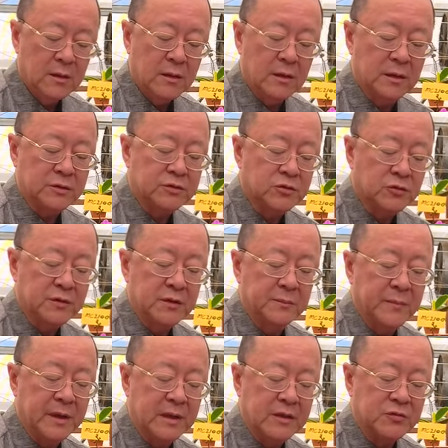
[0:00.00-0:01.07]
then soak in
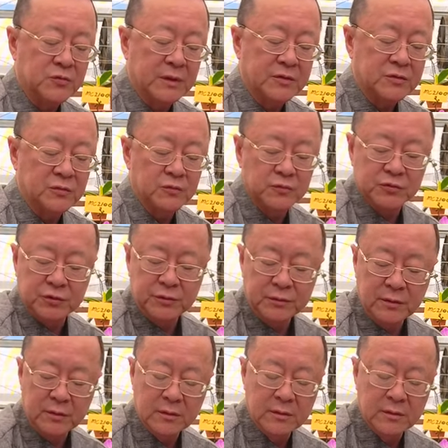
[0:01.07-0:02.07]
Megatri solution.